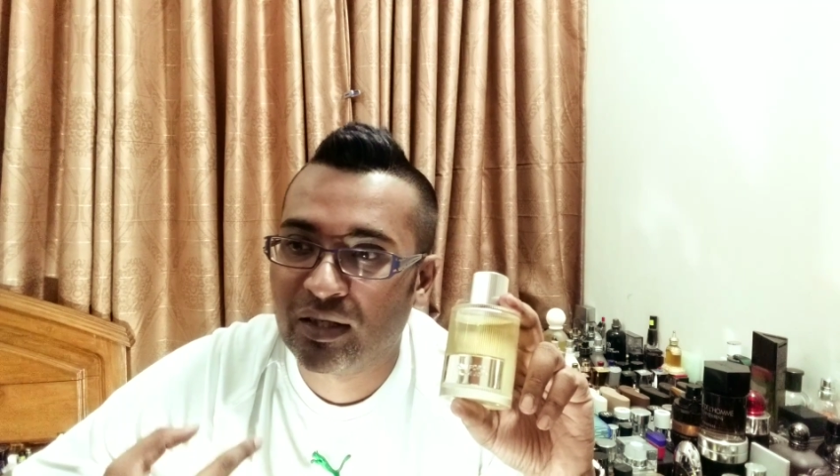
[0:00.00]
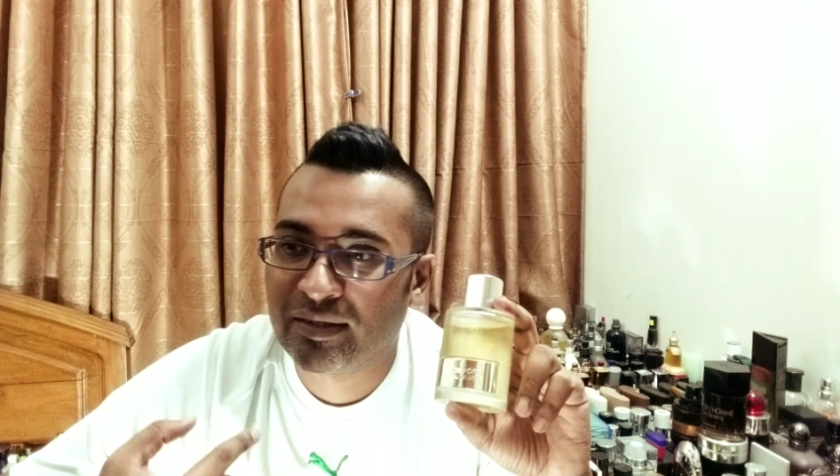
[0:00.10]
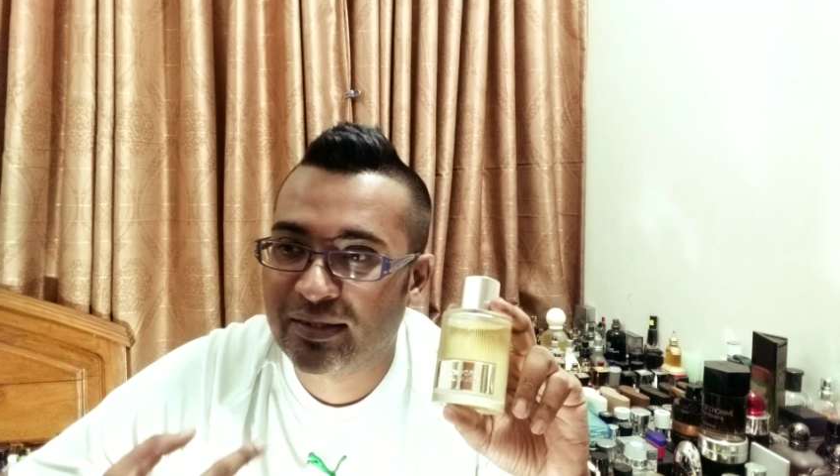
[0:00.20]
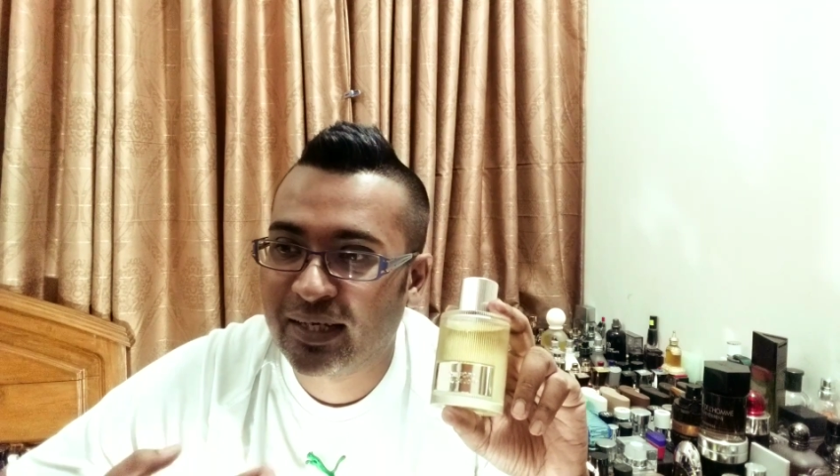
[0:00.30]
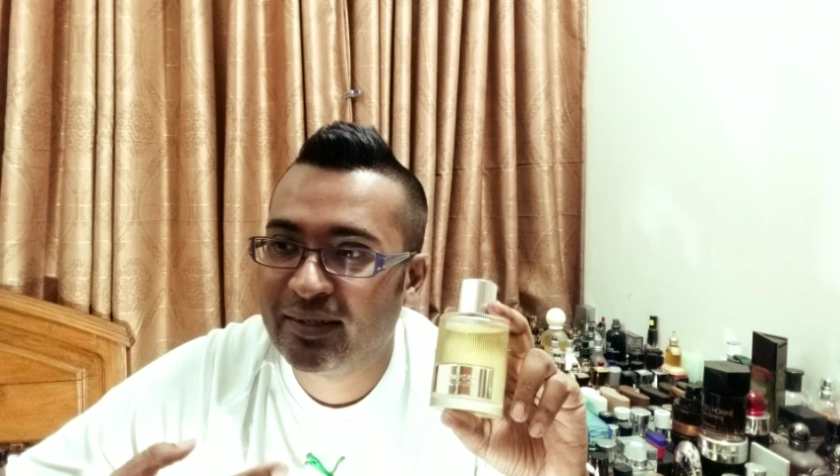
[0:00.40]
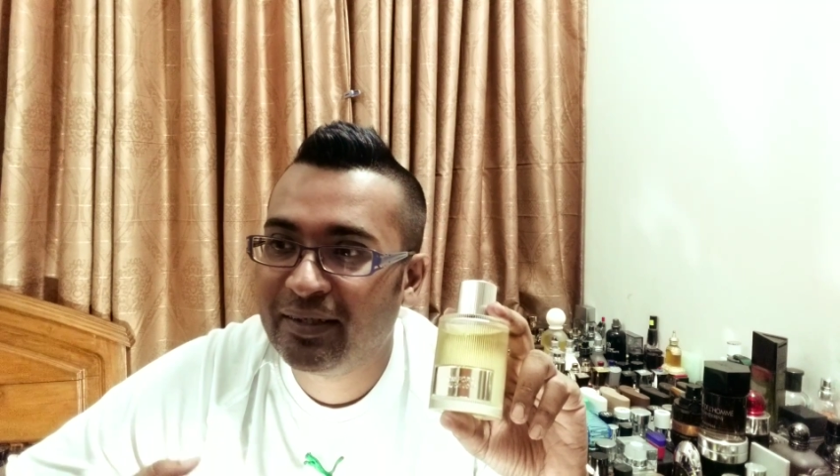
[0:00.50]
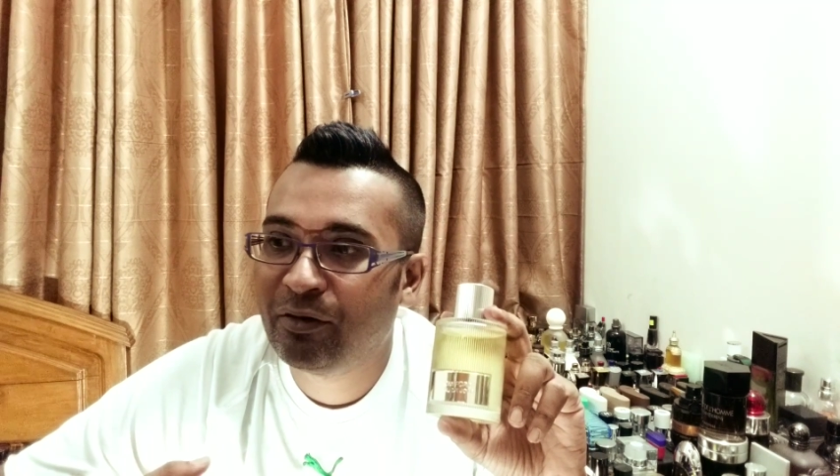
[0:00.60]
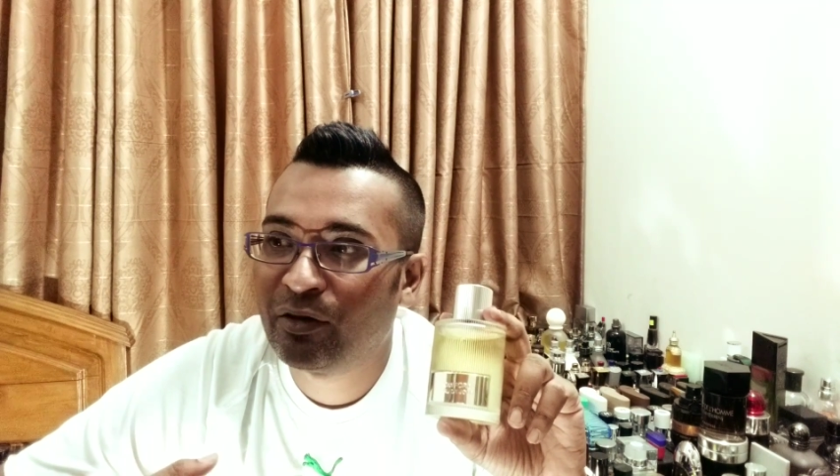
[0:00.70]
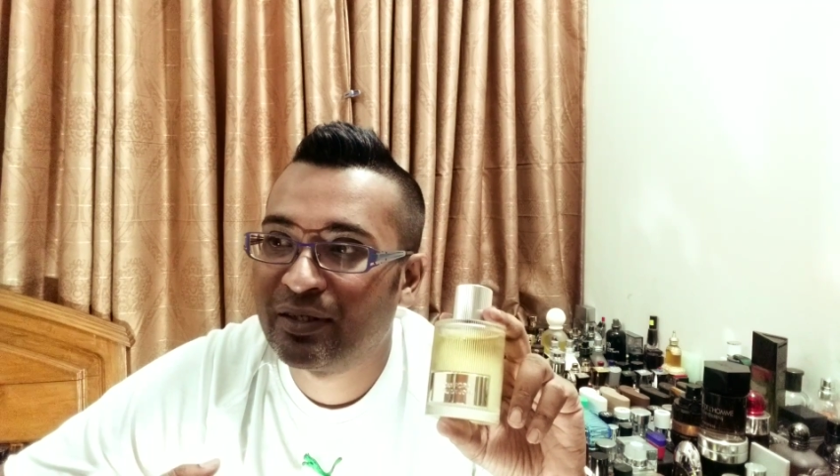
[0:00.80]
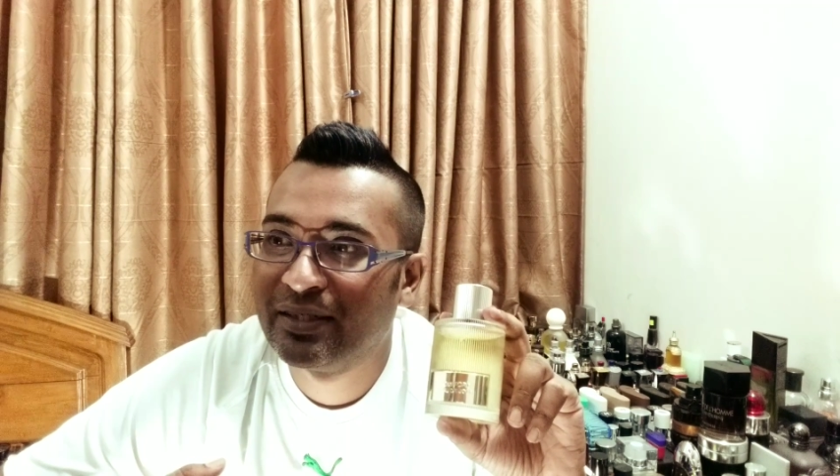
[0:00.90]
second thing i
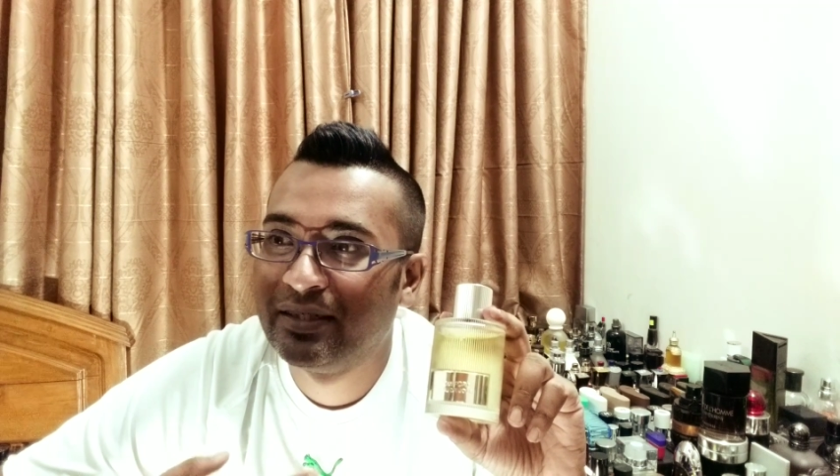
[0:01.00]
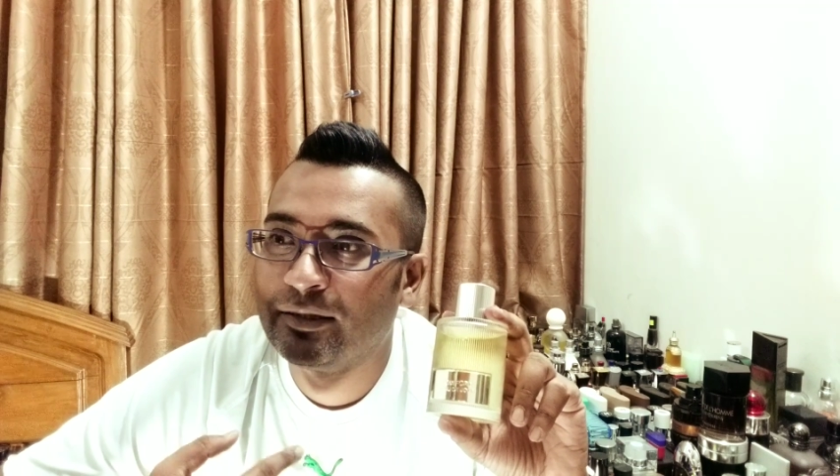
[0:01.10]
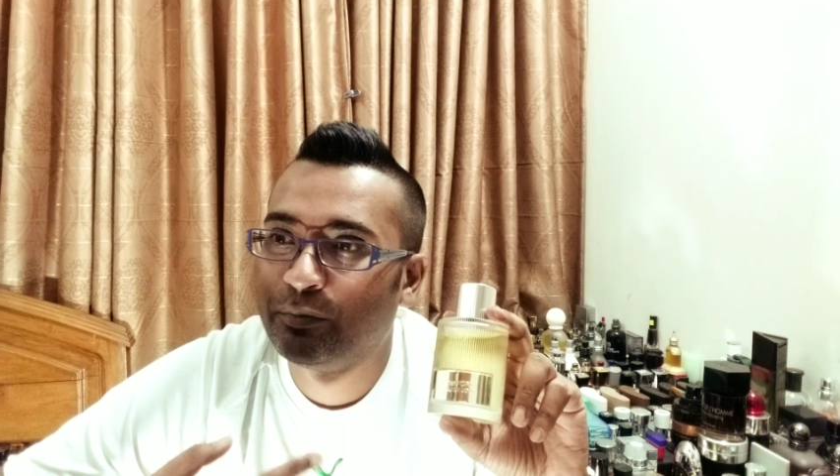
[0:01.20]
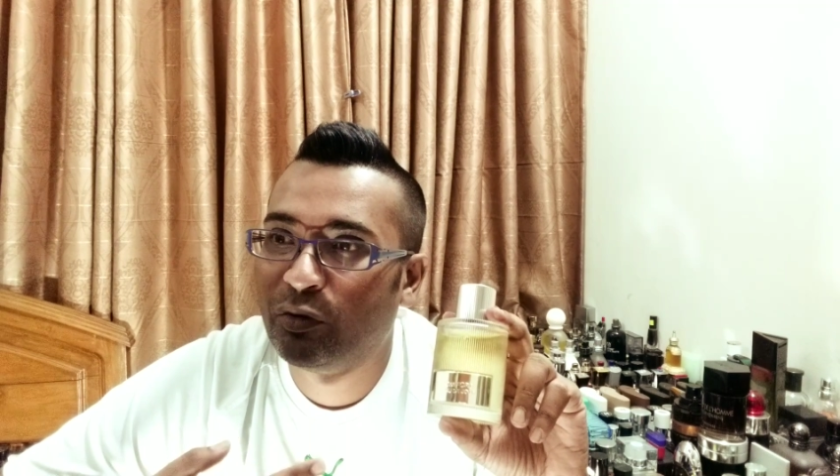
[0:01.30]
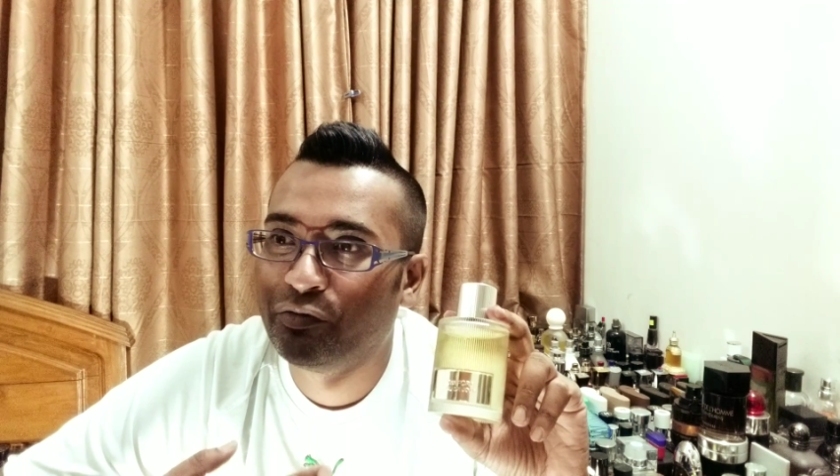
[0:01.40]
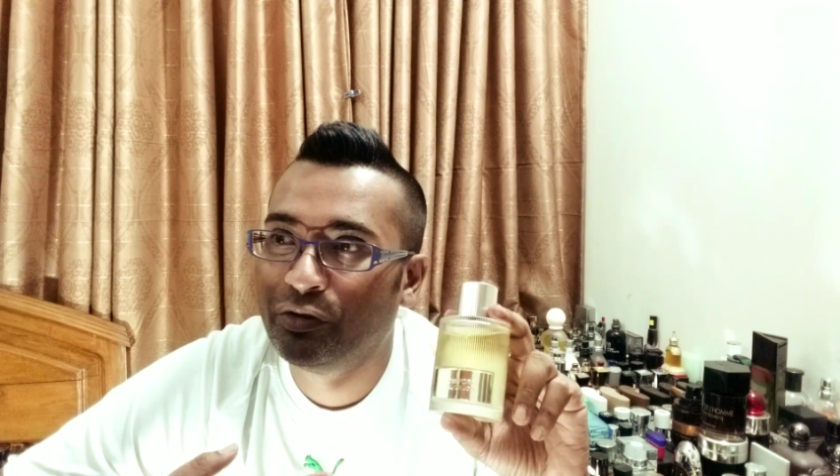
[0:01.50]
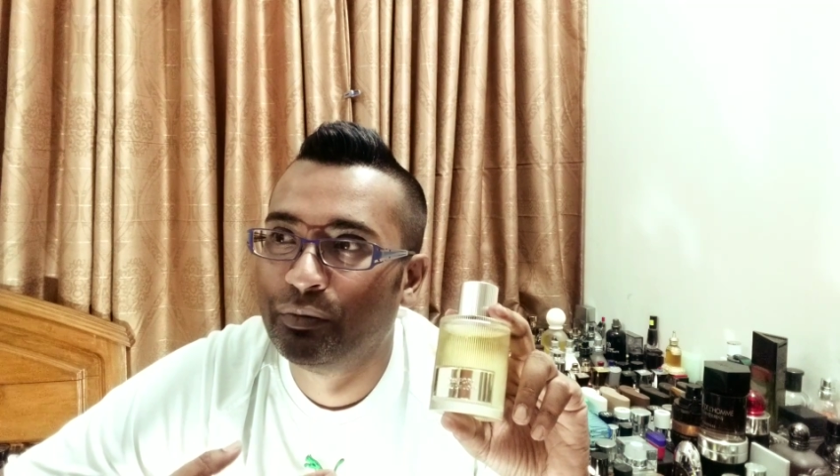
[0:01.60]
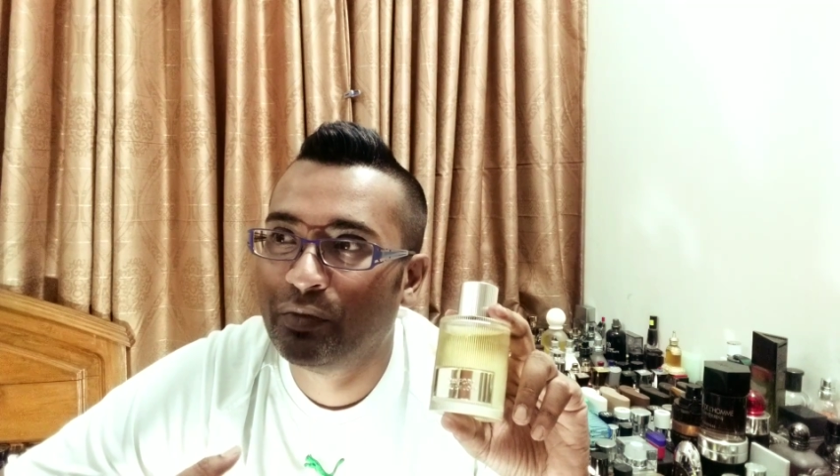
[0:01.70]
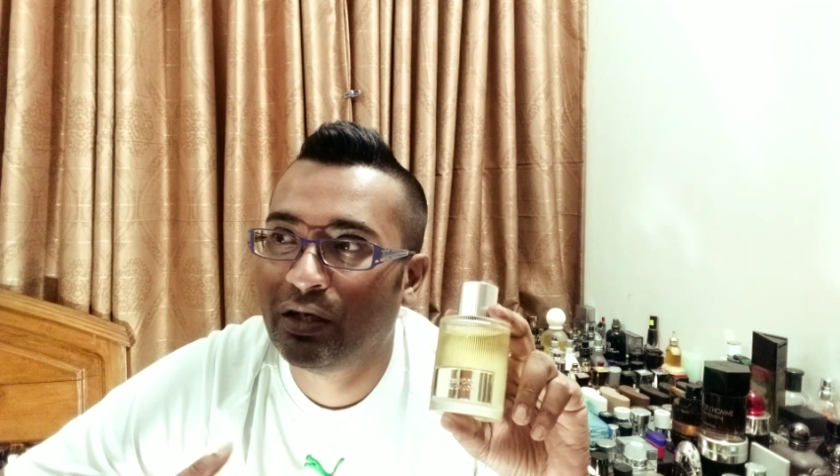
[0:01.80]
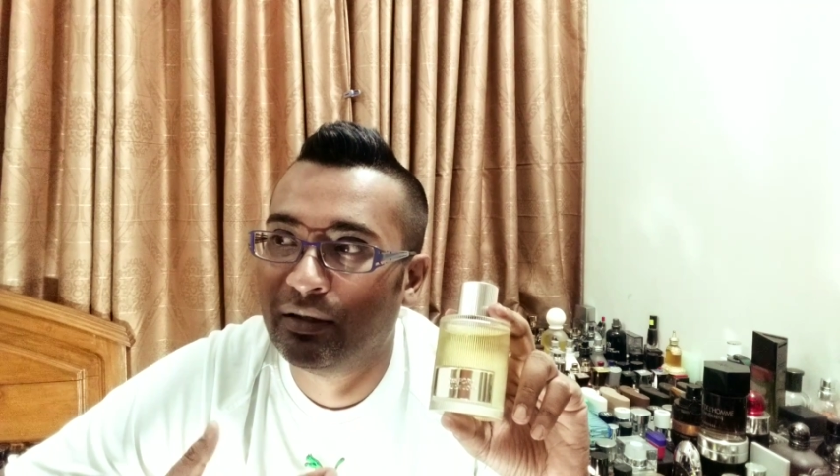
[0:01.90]
want to say this
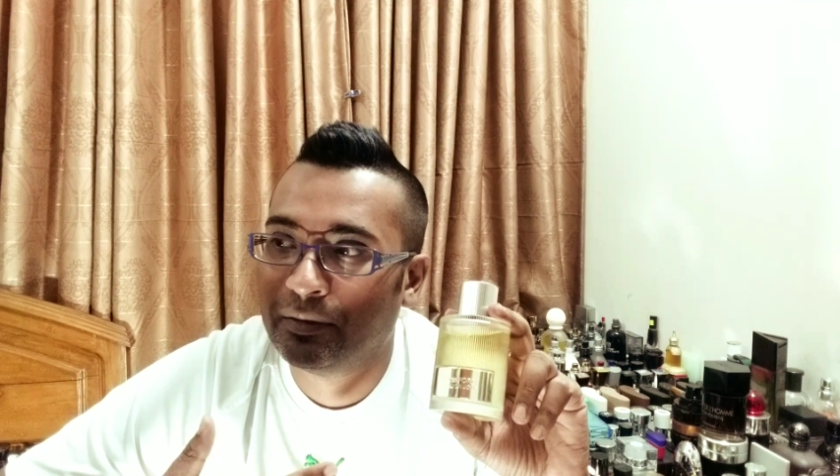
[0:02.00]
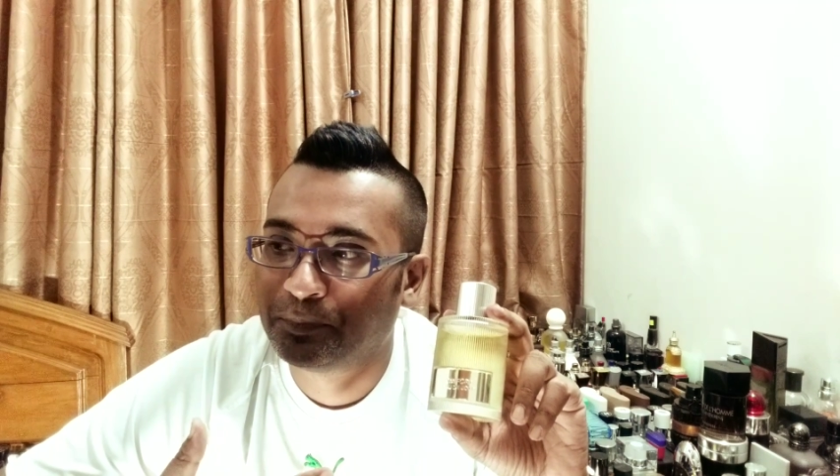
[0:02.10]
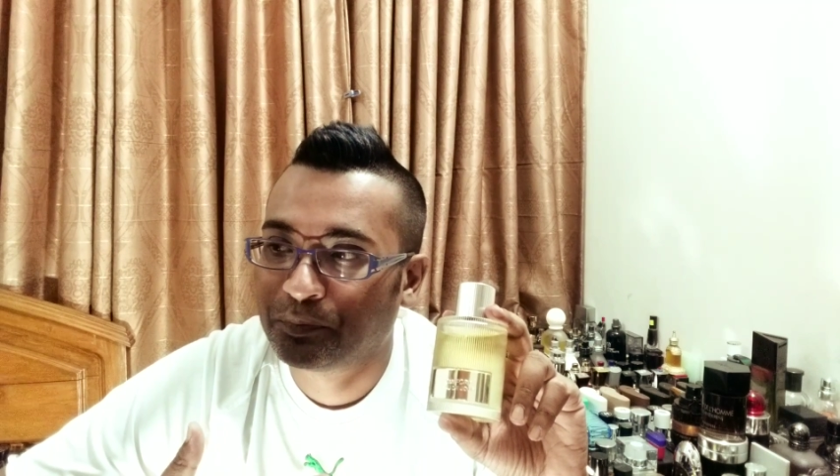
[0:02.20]
perfume uh,